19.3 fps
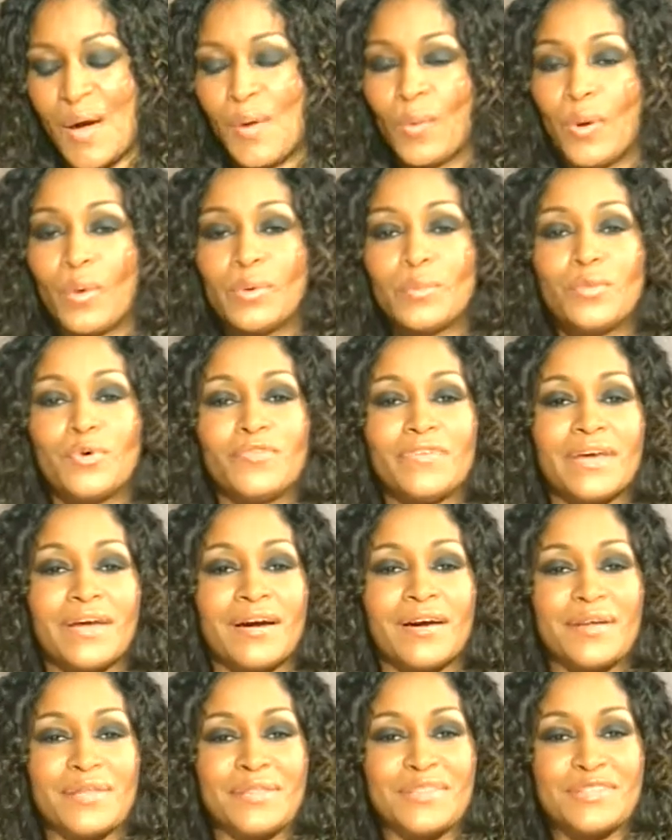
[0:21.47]
Well, we're moving
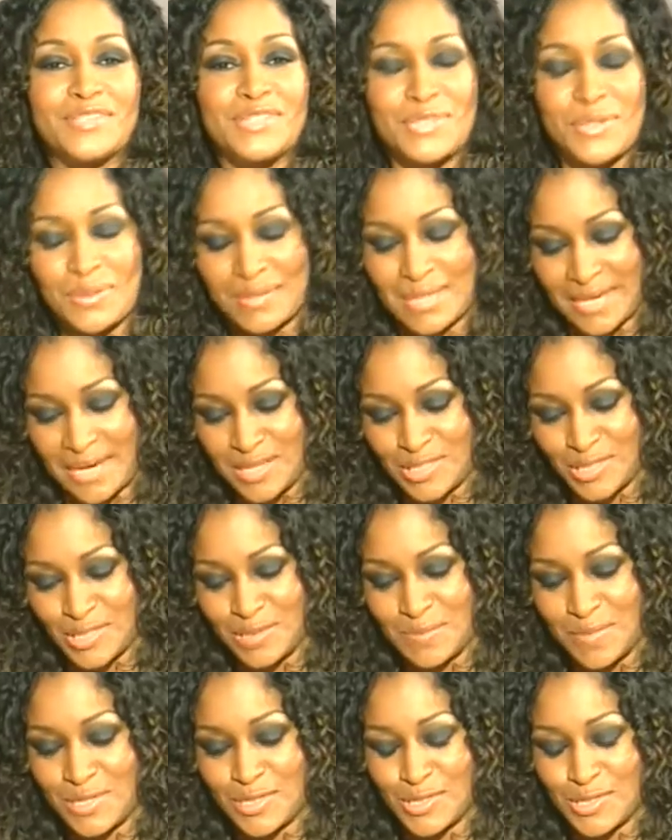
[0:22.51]
on the show. Like I
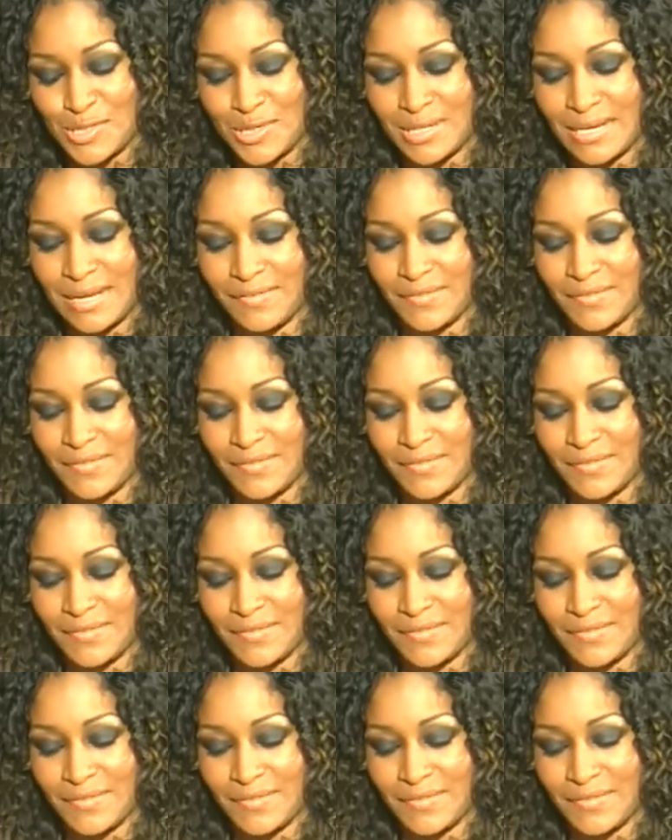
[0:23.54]
just mentioned,